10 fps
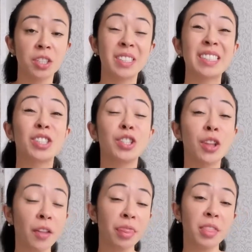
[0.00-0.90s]
It is
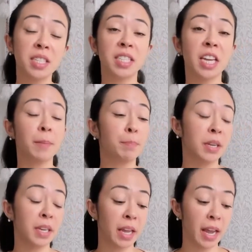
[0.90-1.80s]
not the same
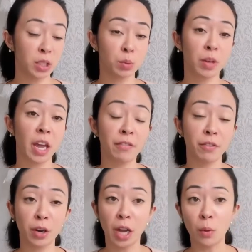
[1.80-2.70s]
pin as we have
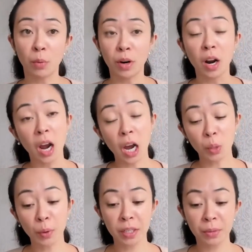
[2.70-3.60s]
on our
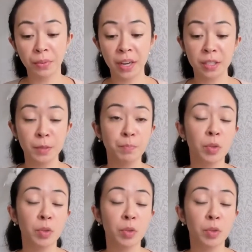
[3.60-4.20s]
hardware device